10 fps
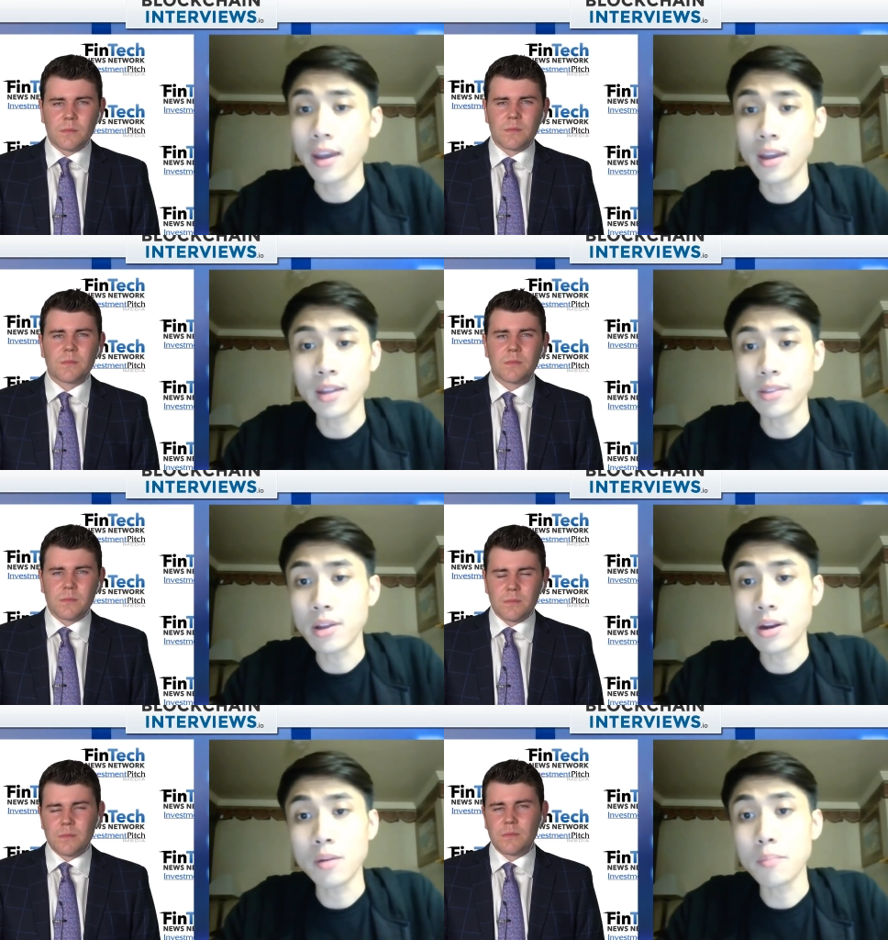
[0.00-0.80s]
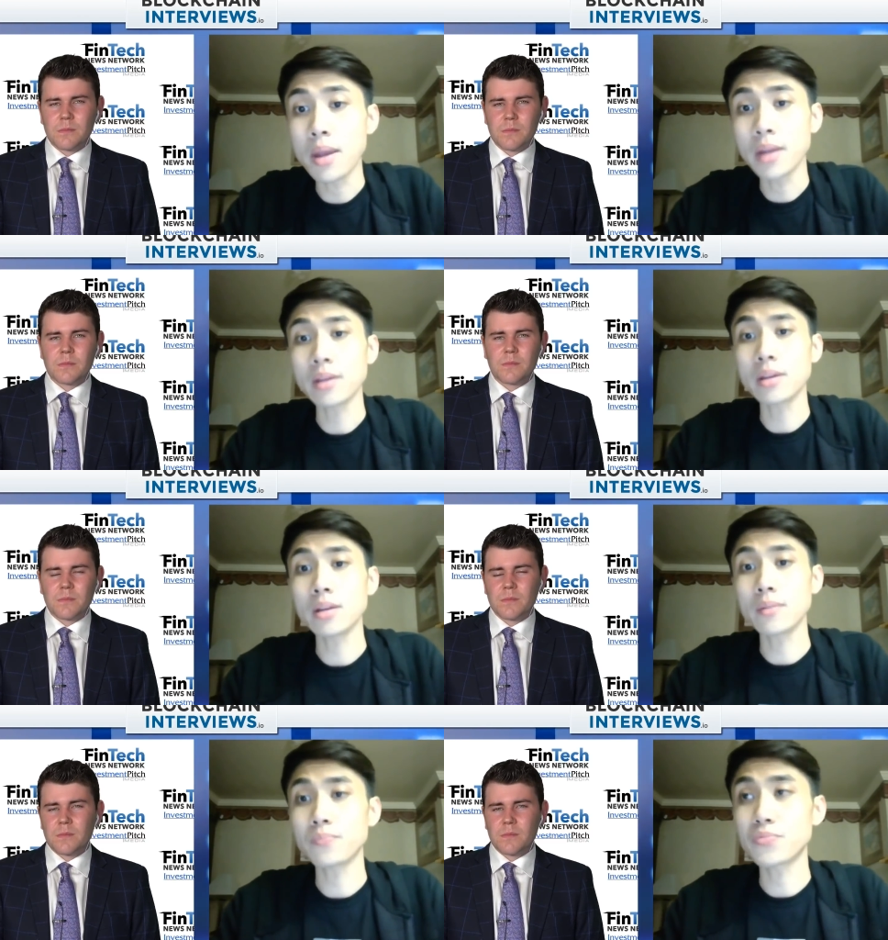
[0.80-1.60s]
Speaker 1: and there are
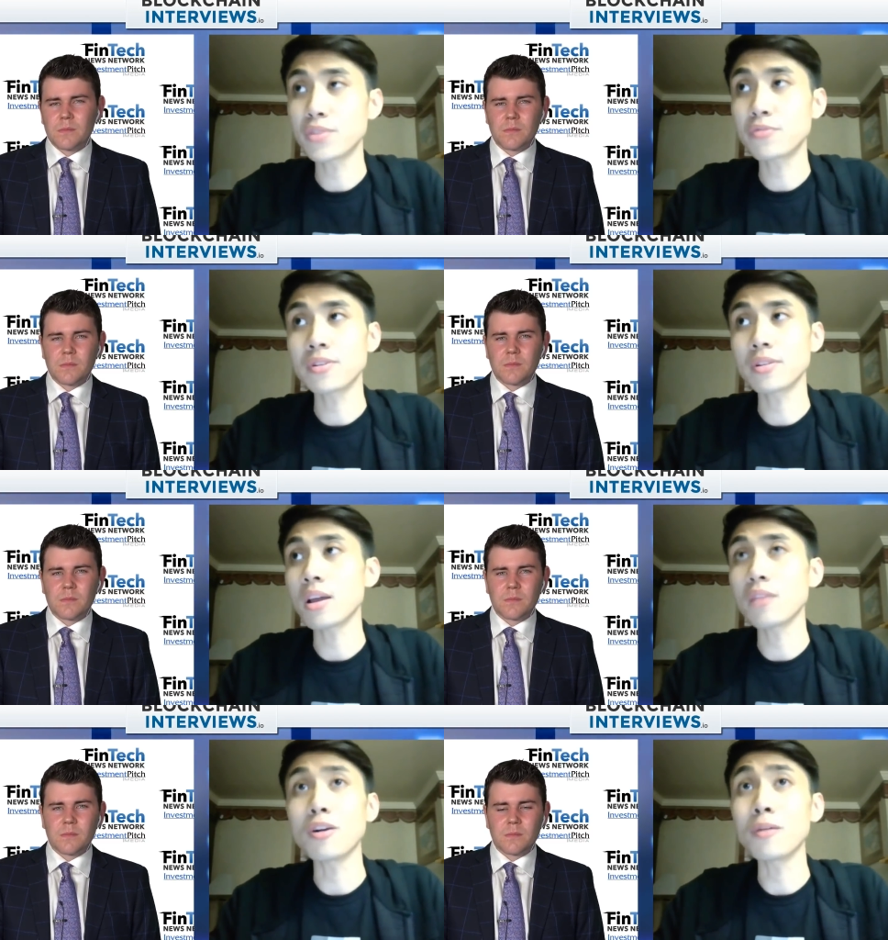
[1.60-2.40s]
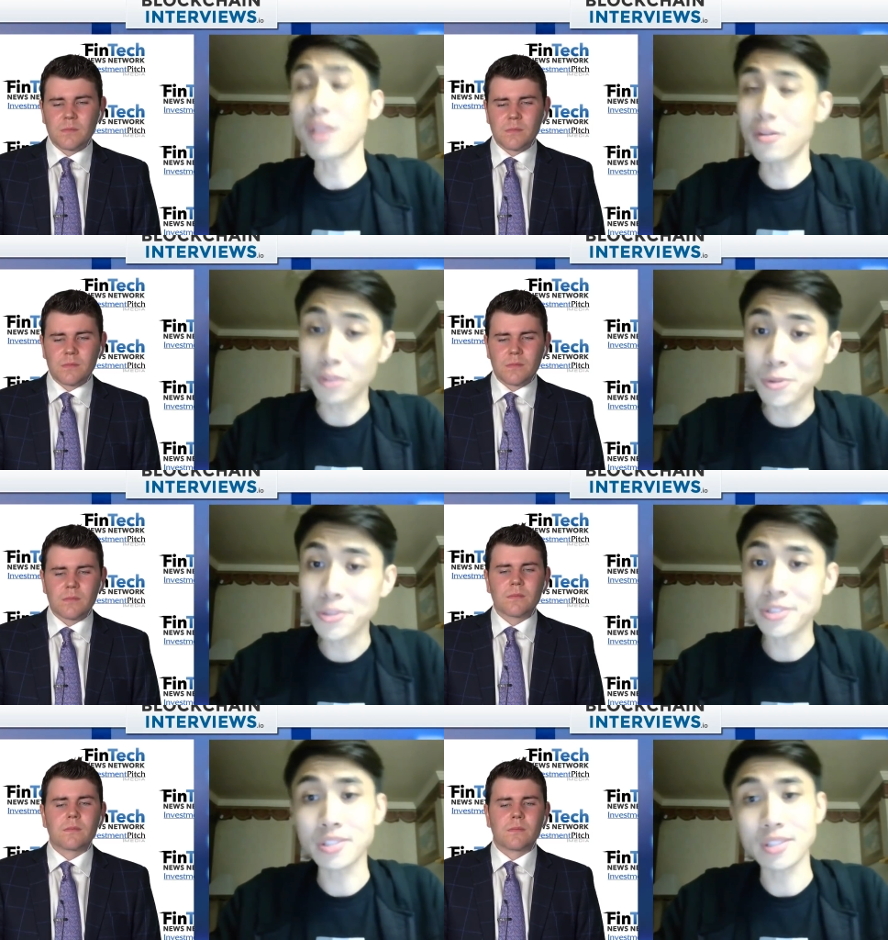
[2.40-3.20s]
many different level of
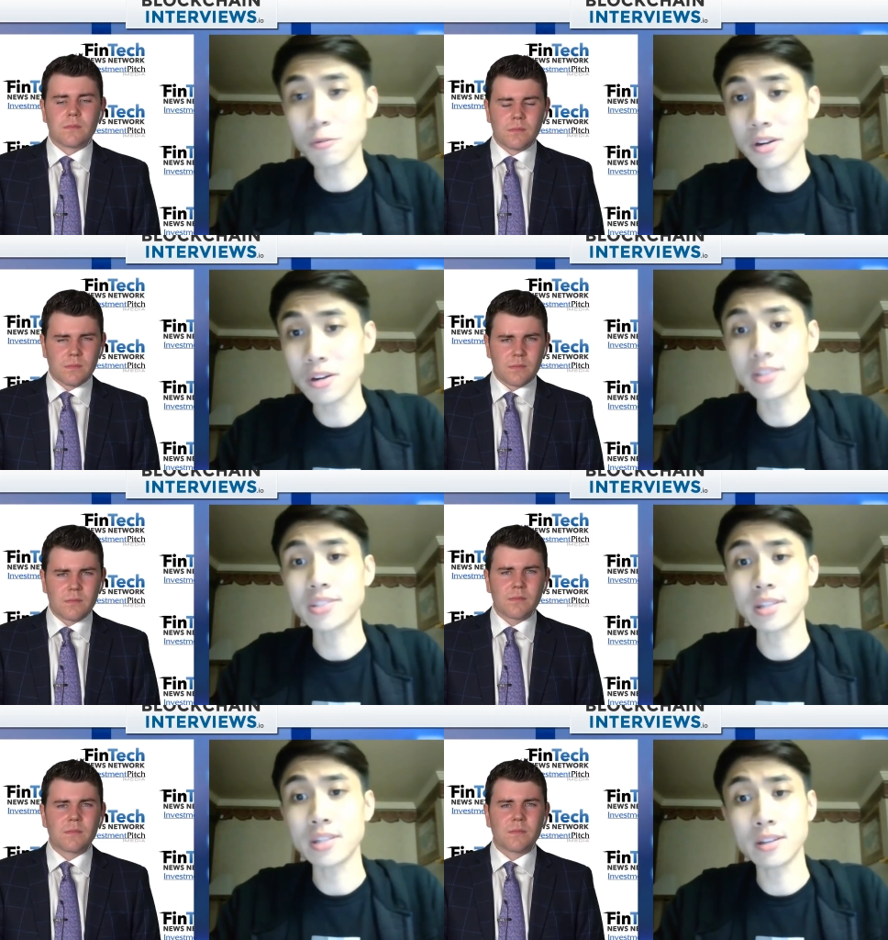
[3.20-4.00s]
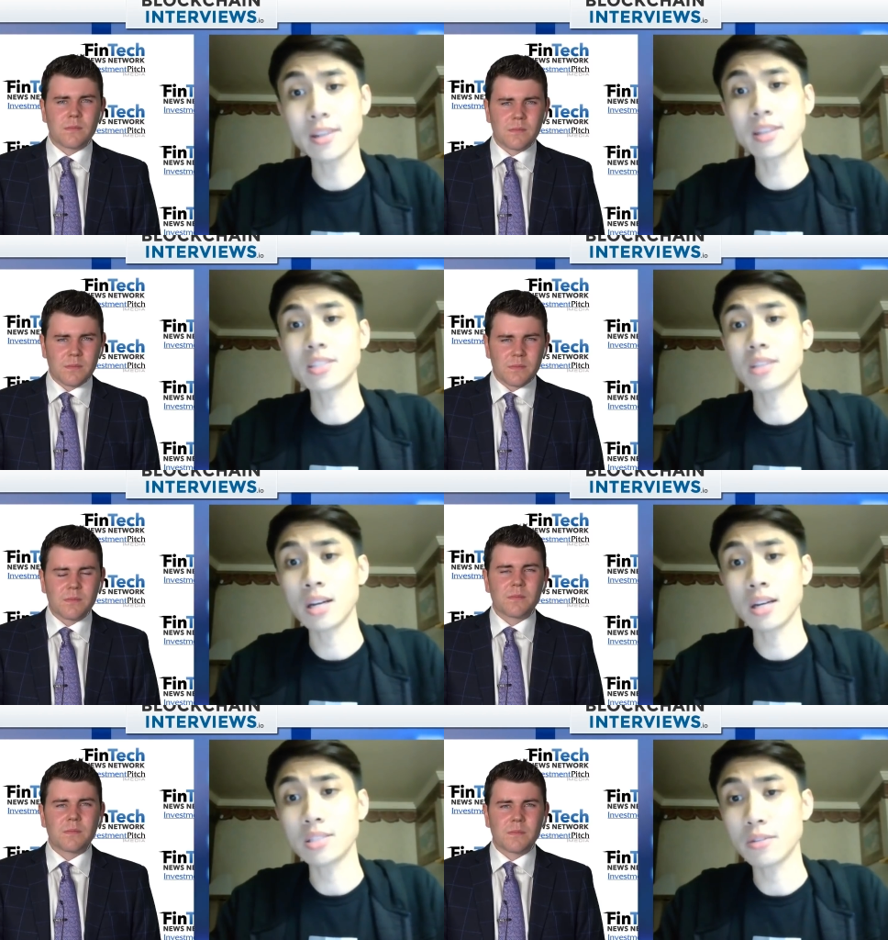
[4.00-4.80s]
evolutions that we're going to see in the next
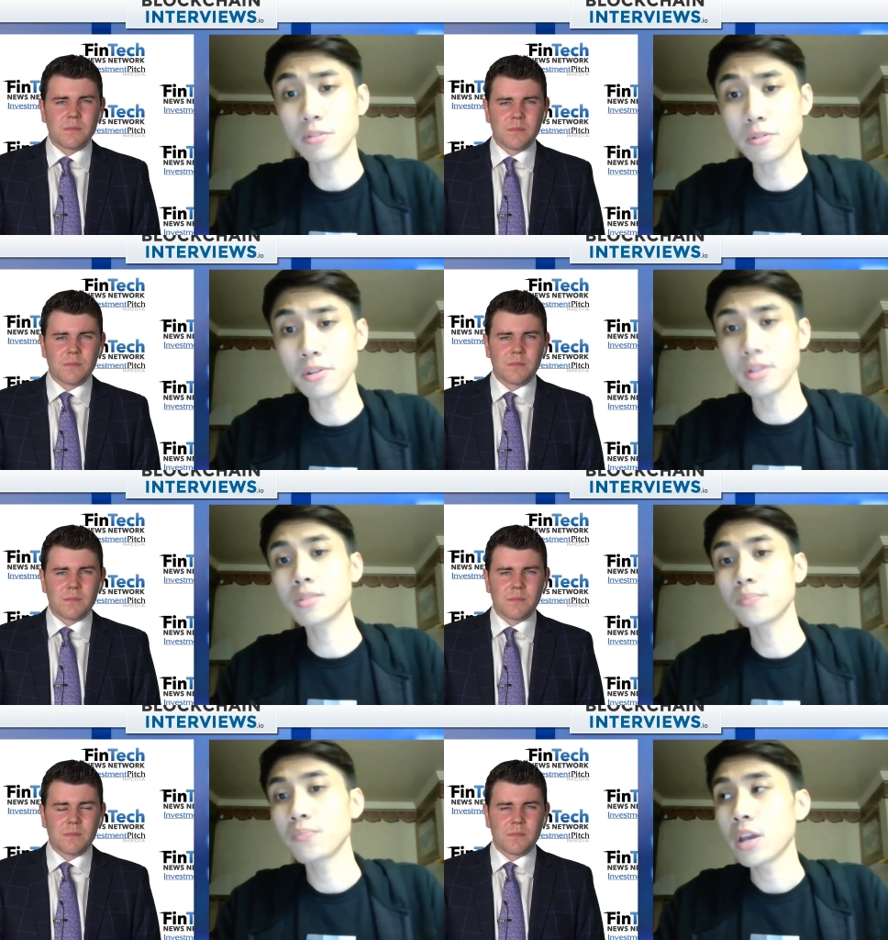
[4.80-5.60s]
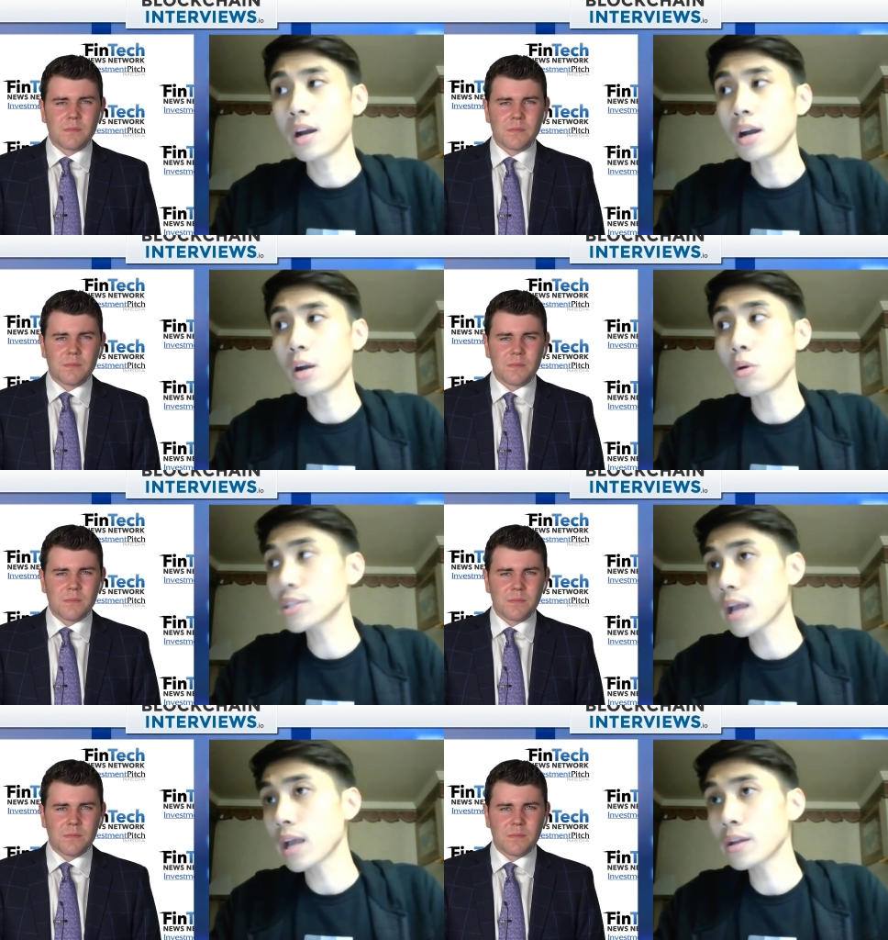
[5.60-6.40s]
several years. We're
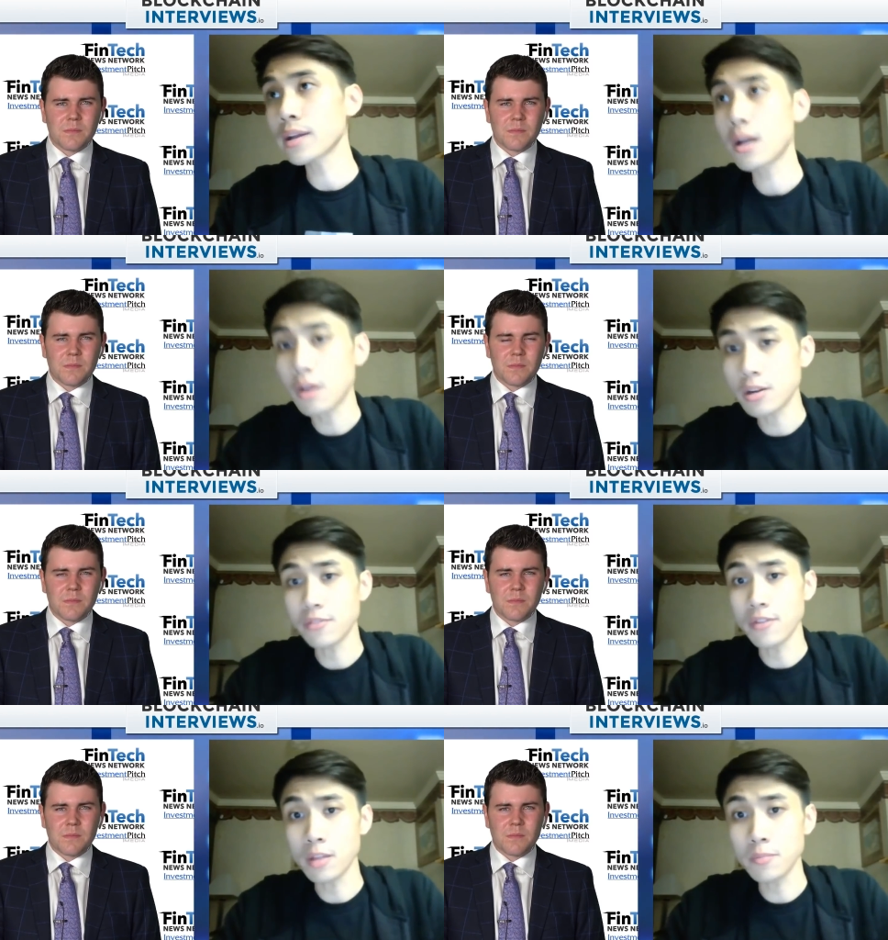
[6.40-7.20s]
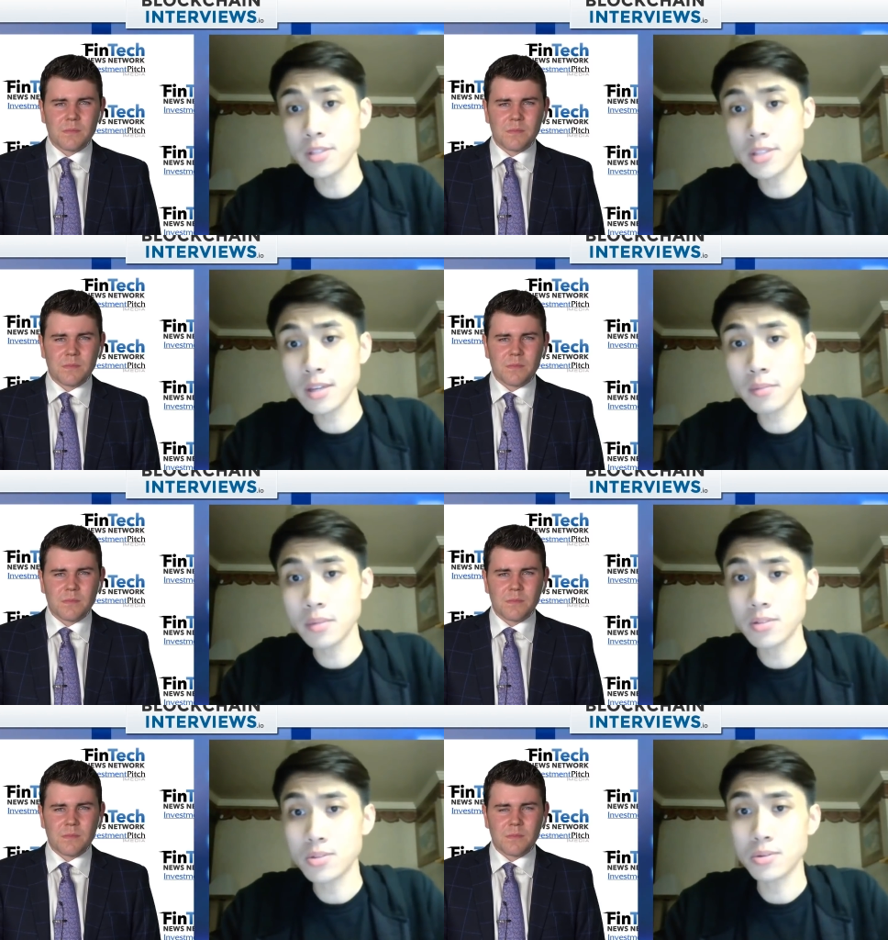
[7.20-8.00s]
scaling out our development team
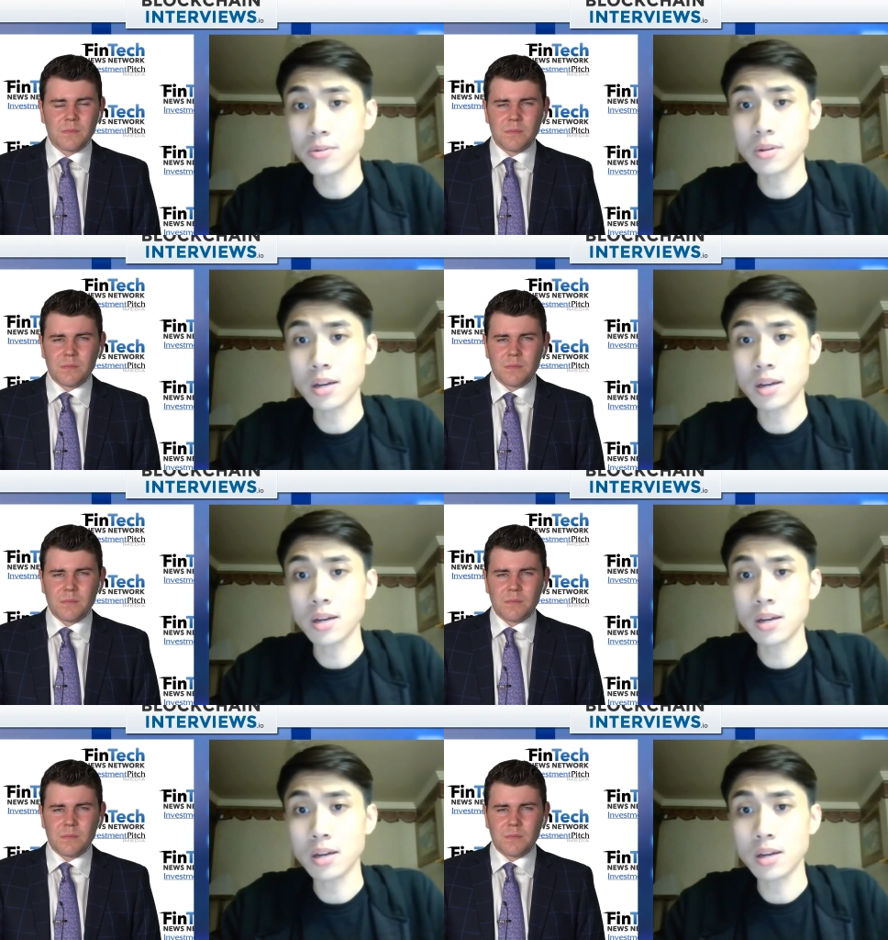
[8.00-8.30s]
into